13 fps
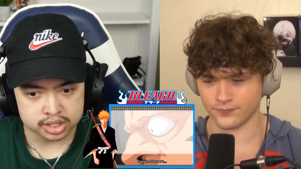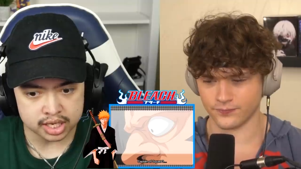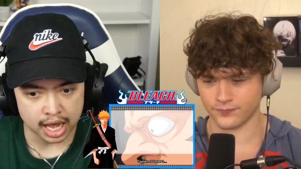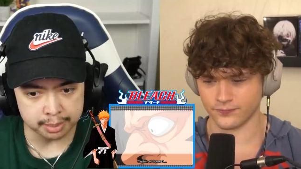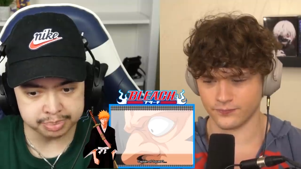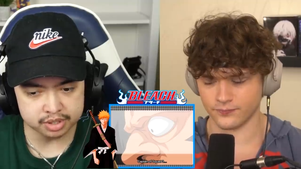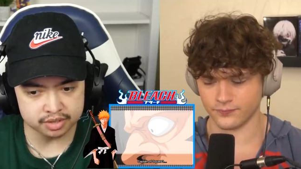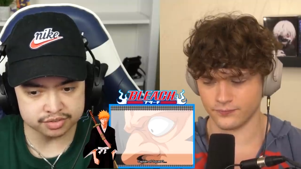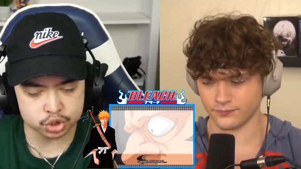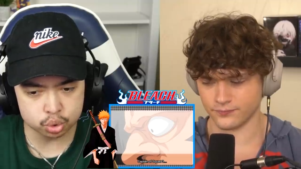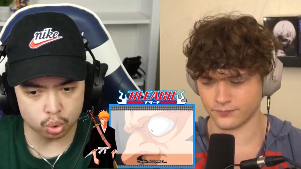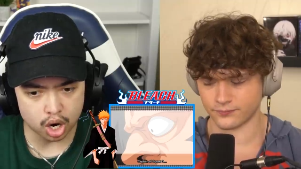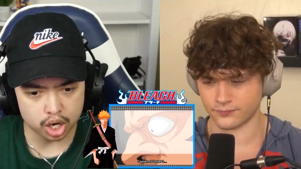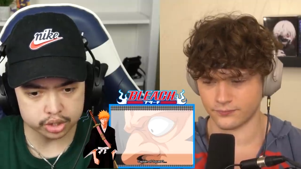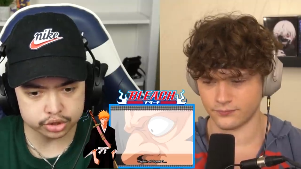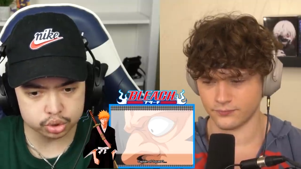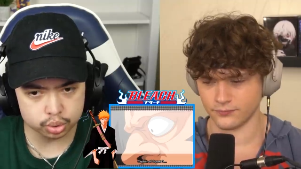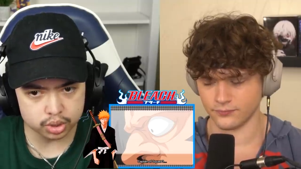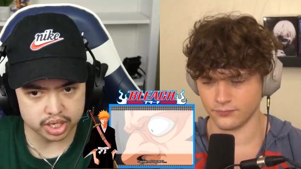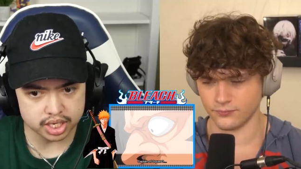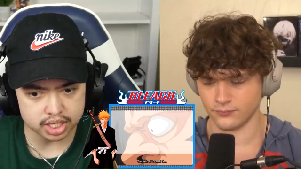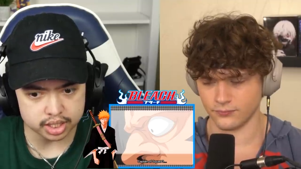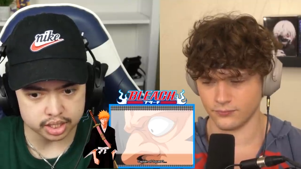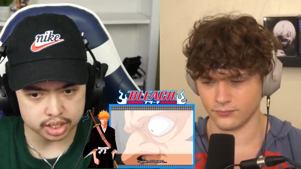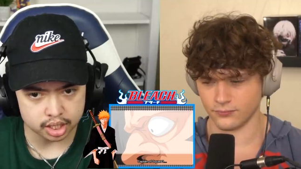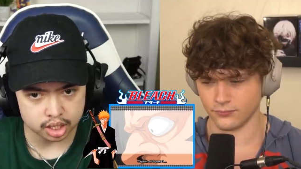Speaker 1: Captain of Squad three.